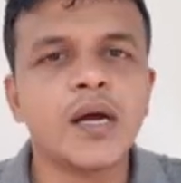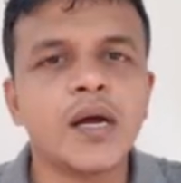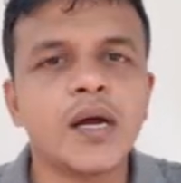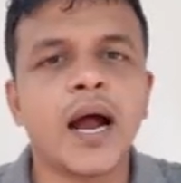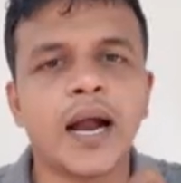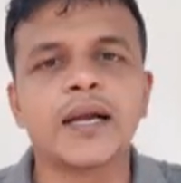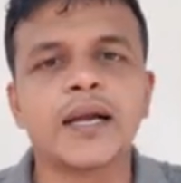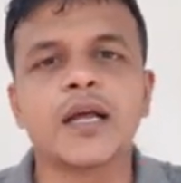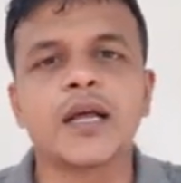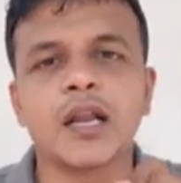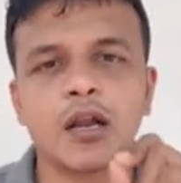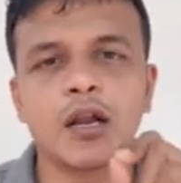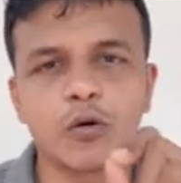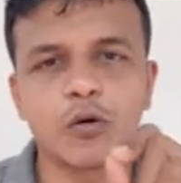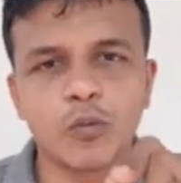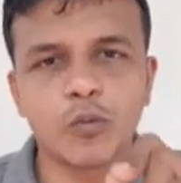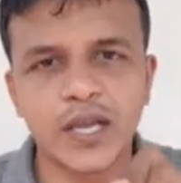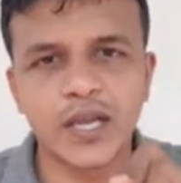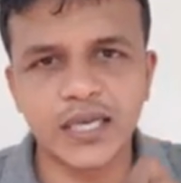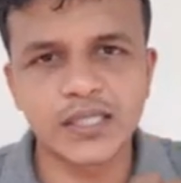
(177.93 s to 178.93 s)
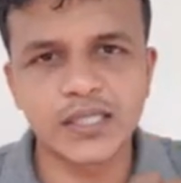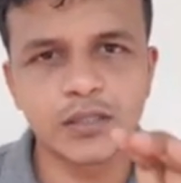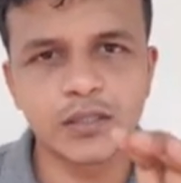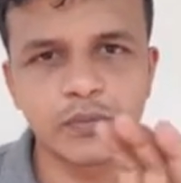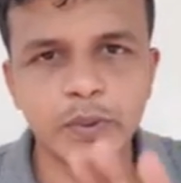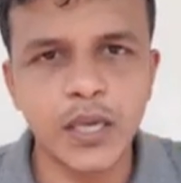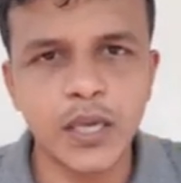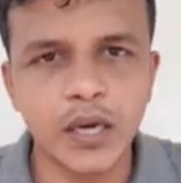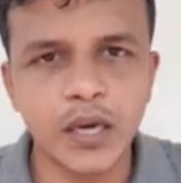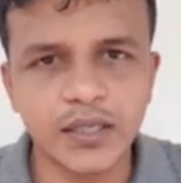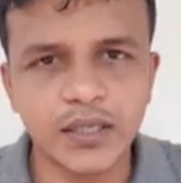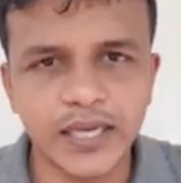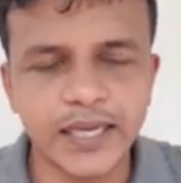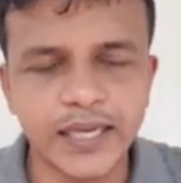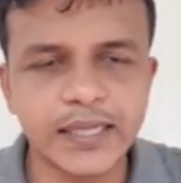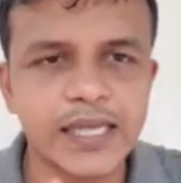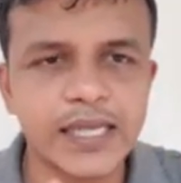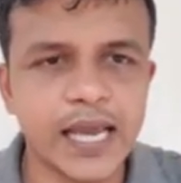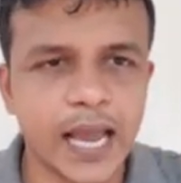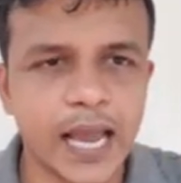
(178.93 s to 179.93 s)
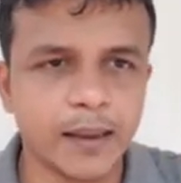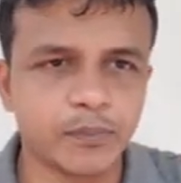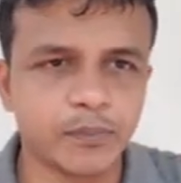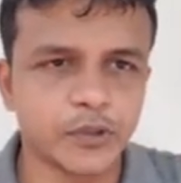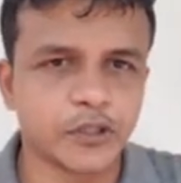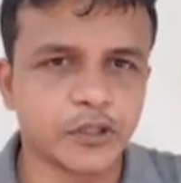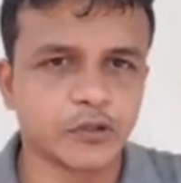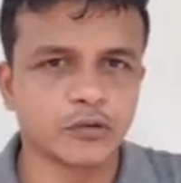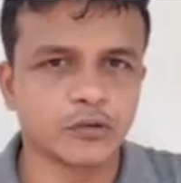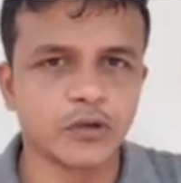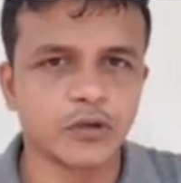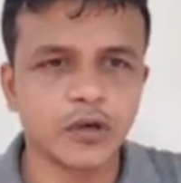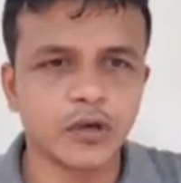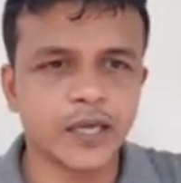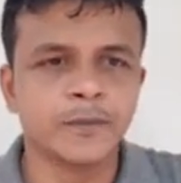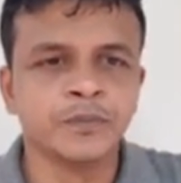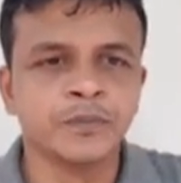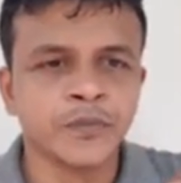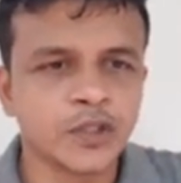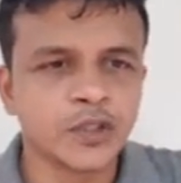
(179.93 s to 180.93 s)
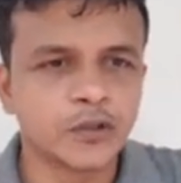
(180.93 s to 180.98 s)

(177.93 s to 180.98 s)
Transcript: and along y-axis we are taking the amplitude. Okay, so